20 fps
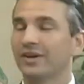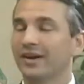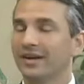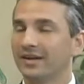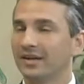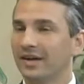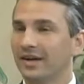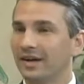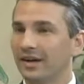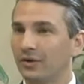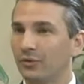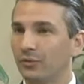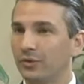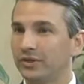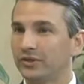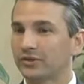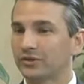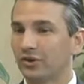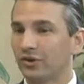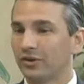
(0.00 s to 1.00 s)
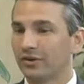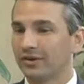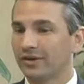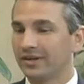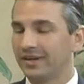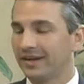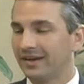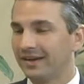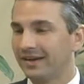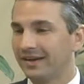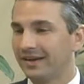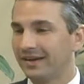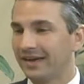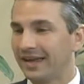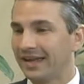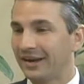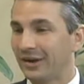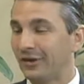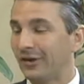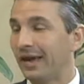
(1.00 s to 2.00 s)
right. We started
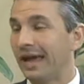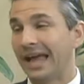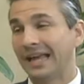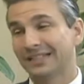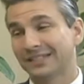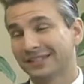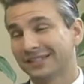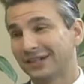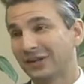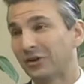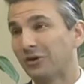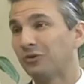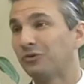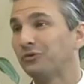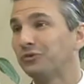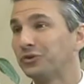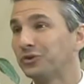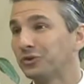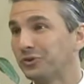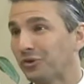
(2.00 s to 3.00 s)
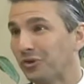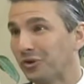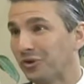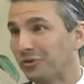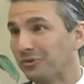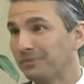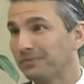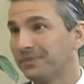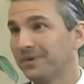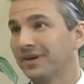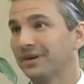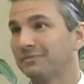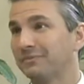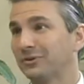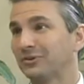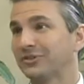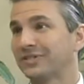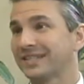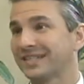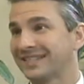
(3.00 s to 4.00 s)
at actually an old funeral home up
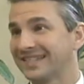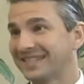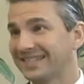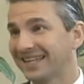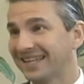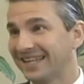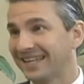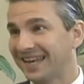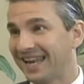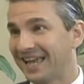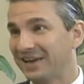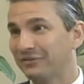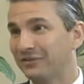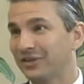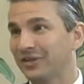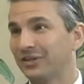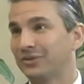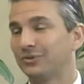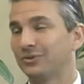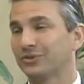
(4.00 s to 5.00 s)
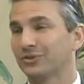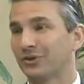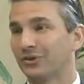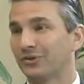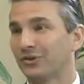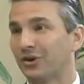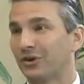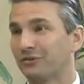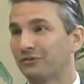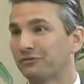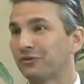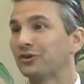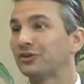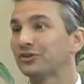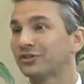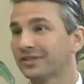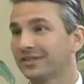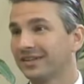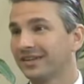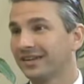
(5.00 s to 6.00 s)
on 62nd Avenue was our
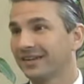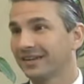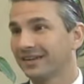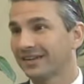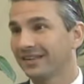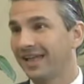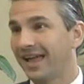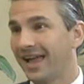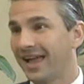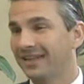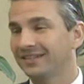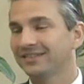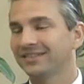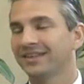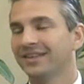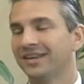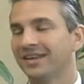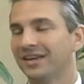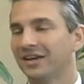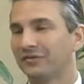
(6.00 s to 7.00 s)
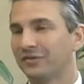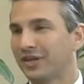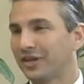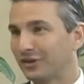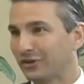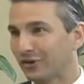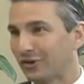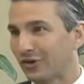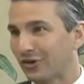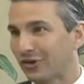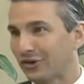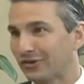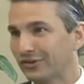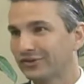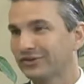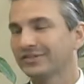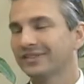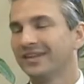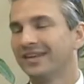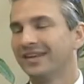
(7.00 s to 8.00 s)
first class of
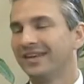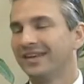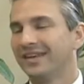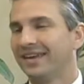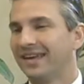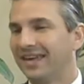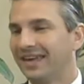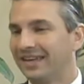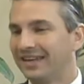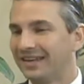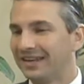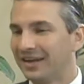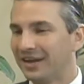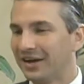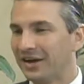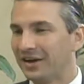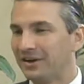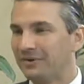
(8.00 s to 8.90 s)
kindergartners. And